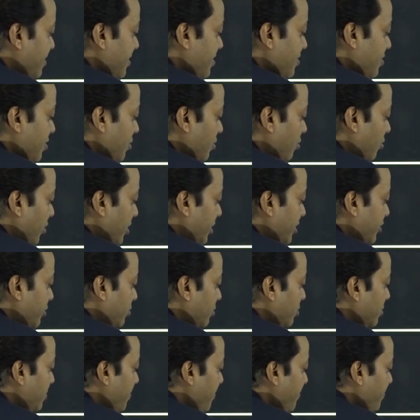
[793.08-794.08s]
is equal
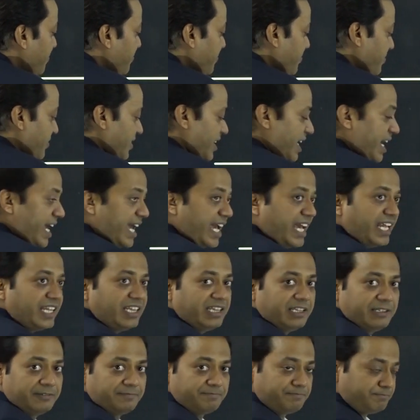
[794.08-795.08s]
to
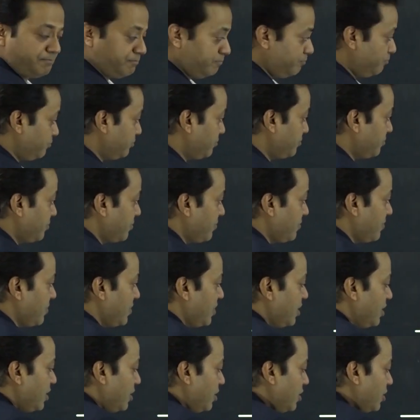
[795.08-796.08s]
L.
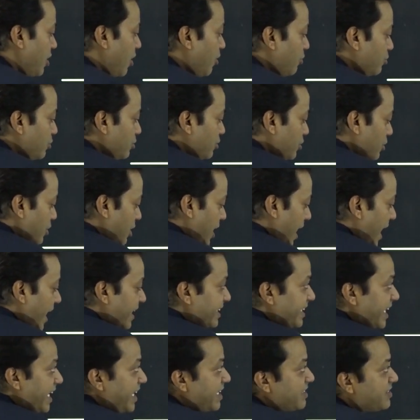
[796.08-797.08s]
Now
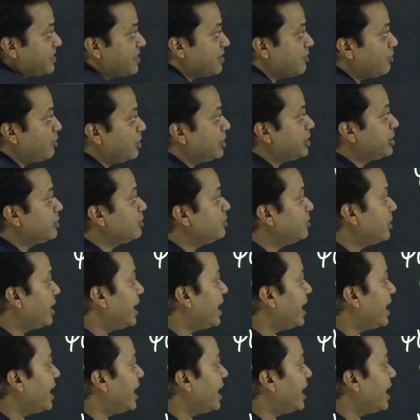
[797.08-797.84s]
at x equal to